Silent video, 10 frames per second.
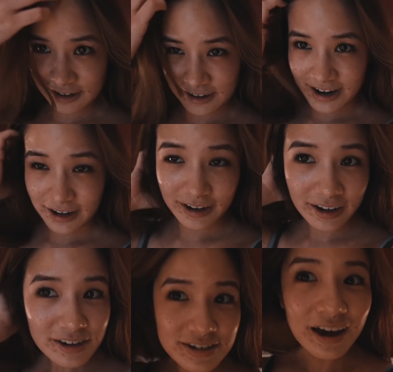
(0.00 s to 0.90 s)
All right,
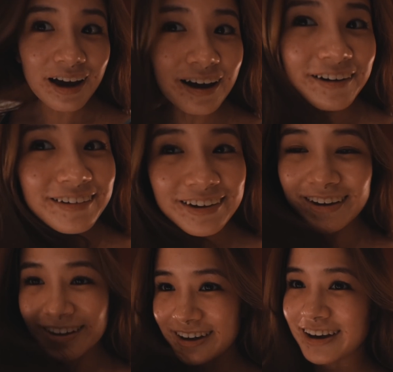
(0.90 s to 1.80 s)
hair down.
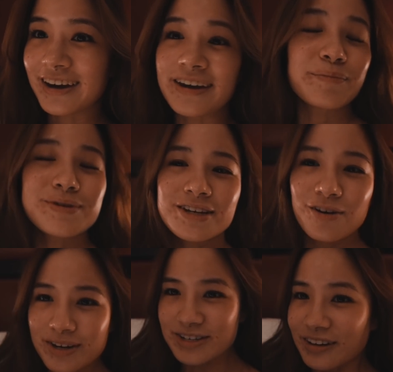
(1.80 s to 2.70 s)
And I'm just
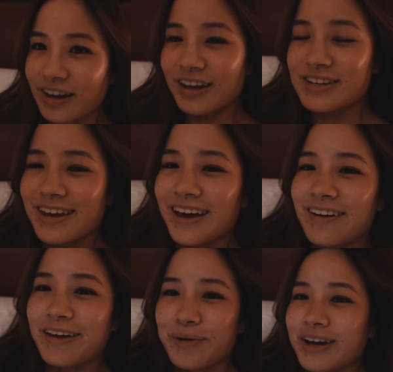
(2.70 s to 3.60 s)
going to lay
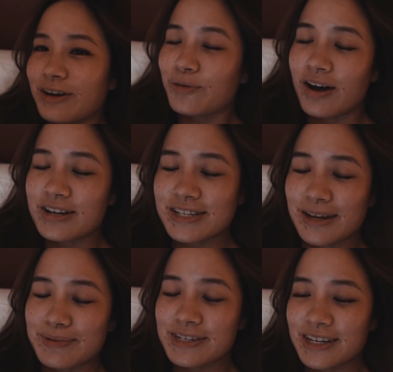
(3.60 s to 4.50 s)
down and we're gonna watch some